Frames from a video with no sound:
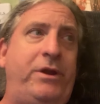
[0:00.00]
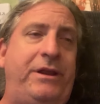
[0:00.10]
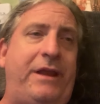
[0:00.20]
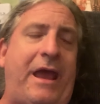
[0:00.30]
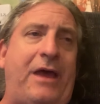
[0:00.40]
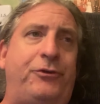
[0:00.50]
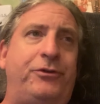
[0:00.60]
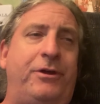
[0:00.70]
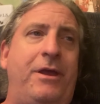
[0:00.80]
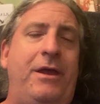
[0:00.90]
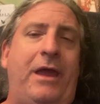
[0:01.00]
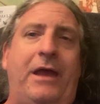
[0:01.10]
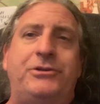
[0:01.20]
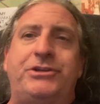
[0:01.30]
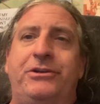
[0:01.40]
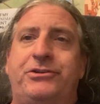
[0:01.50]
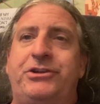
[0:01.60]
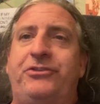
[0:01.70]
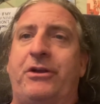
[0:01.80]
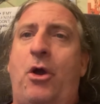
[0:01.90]
did ask, and she she
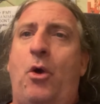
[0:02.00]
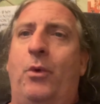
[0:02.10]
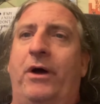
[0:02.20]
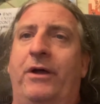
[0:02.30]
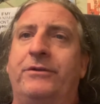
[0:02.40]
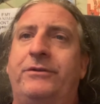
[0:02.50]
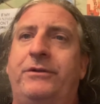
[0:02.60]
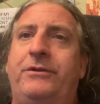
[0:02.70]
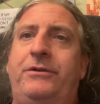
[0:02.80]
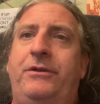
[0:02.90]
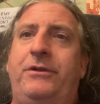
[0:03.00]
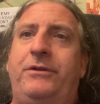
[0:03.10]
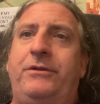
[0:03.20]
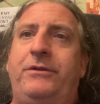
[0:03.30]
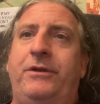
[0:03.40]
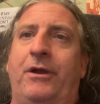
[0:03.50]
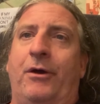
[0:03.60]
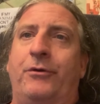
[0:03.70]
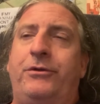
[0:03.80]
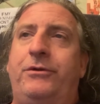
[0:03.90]
said, well, you
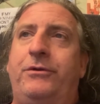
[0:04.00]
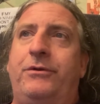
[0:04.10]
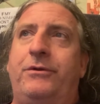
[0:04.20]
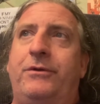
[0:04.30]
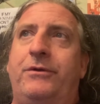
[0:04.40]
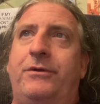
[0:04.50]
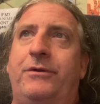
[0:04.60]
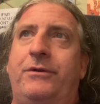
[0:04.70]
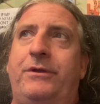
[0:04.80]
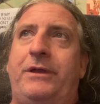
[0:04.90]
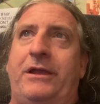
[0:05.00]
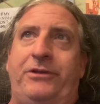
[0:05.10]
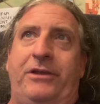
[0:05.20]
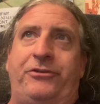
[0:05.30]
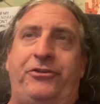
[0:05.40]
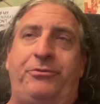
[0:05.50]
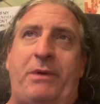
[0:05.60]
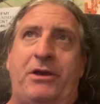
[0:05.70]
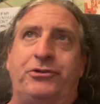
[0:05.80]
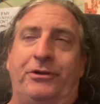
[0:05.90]
know, it's it's a
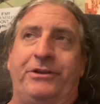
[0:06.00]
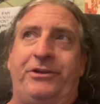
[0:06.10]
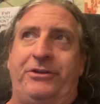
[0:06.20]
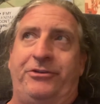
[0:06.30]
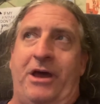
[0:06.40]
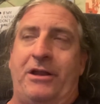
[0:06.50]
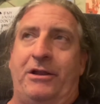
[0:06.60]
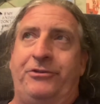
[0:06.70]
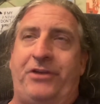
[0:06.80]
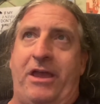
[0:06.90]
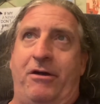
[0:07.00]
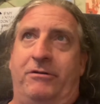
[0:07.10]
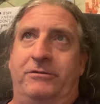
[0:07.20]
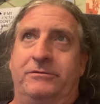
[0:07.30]
special. It's it's not on sale.